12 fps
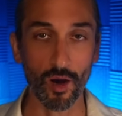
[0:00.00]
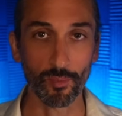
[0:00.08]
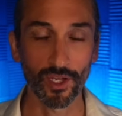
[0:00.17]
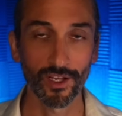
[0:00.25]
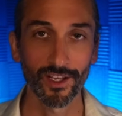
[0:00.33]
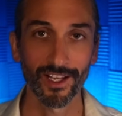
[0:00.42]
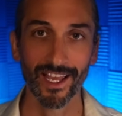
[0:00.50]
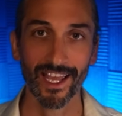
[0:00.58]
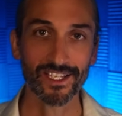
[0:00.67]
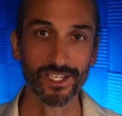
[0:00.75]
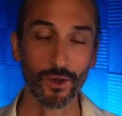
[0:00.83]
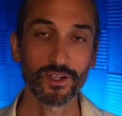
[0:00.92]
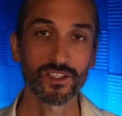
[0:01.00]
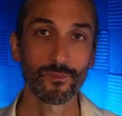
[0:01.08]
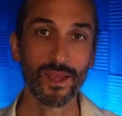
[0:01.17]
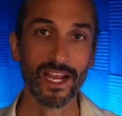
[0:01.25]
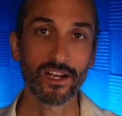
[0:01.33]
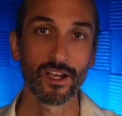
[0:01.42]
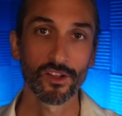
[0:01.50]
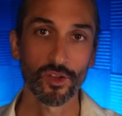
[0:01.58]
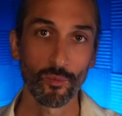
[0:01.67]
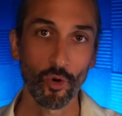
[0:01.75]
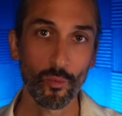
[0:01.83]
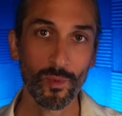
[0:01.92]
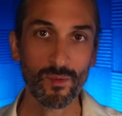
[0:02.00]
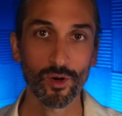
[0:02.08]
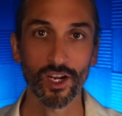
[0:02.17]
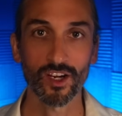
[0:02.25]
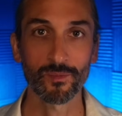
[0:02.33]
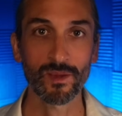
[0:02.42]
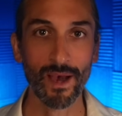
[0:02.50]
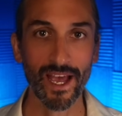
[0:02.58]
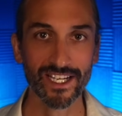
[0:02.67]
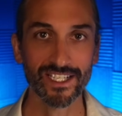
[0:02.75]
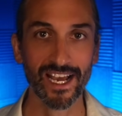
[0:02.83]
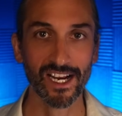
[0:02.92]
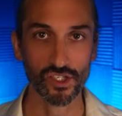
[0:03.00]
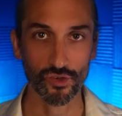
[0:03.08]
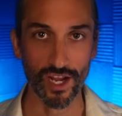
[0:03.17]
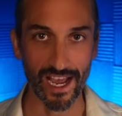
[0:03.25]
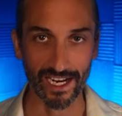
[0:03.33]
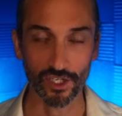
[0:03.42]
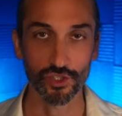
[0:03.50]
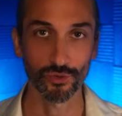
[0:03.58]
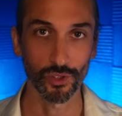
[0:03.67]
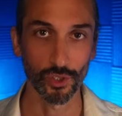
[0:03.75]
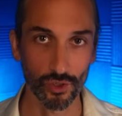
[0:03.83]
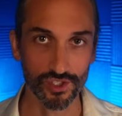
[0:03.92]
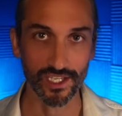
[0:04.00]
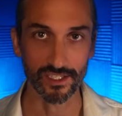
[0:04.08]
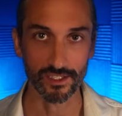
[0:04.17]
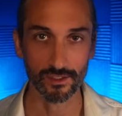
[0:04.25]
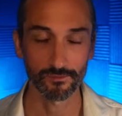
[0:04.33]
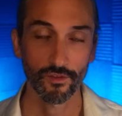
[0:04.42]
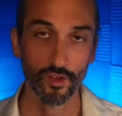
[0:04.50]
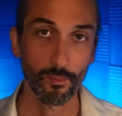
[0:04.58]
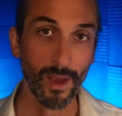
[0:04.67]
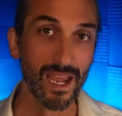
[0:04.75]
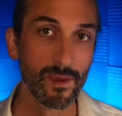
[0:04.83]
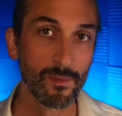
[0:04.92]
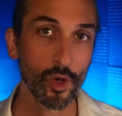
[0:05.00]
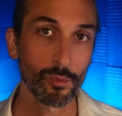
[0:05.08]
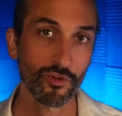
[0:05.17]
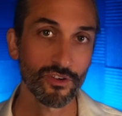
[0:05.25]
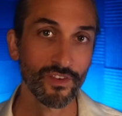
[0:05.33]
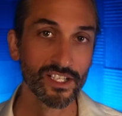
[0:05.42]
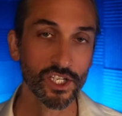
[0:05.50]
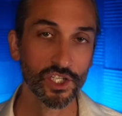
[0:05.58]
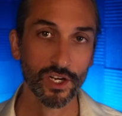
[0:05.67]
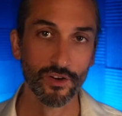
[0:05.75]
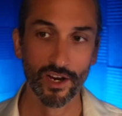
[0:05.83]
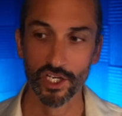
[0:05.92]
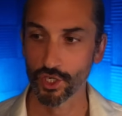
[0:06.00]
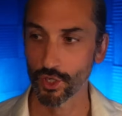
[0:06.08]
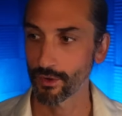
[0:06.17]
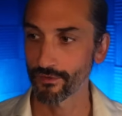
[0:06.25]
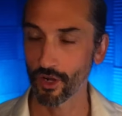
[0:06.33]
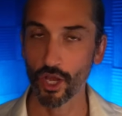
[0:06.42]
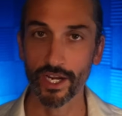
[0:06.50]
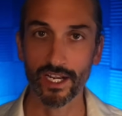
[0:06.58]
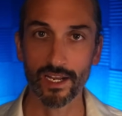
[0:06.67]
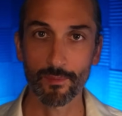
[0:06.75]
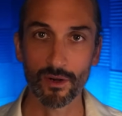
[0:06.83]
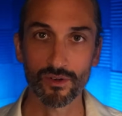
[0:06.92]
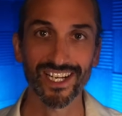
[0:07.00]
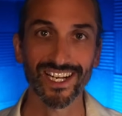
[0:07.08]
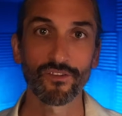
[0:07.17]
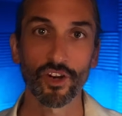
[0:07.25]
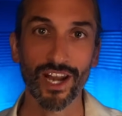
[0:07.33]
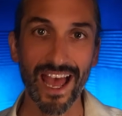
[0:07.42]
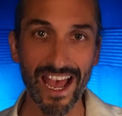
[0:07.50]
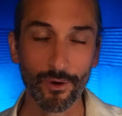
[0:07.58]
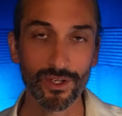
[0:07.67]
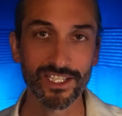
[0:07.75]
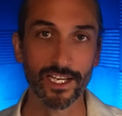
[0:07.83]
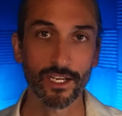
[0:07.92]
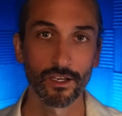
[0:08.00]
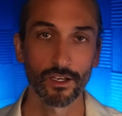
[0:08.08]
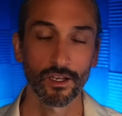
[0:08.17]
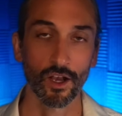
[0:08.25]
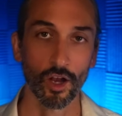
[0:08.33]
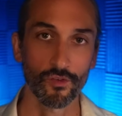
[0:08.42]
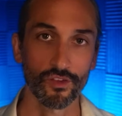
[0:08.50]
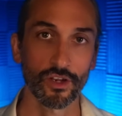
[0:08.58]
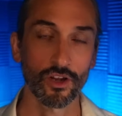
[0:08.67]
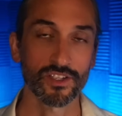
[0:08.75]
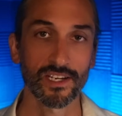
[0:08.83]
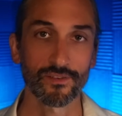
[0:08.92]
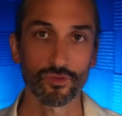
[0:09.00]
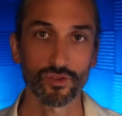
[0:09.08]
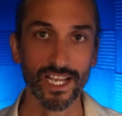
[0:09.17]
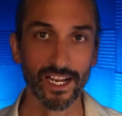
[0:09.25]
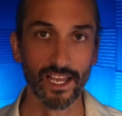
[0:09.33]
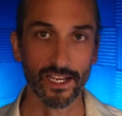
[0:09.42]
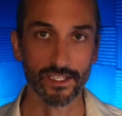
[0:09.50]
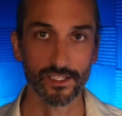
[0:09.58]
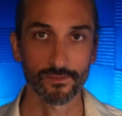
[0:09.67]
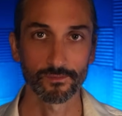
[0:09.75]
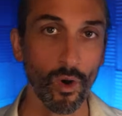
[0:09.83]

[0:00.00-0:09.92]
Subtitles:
up, it's going to mean that more people are going to be paying tax on actual losses. For the baby boomer investor generation who have likely built significant equity over the last several decades,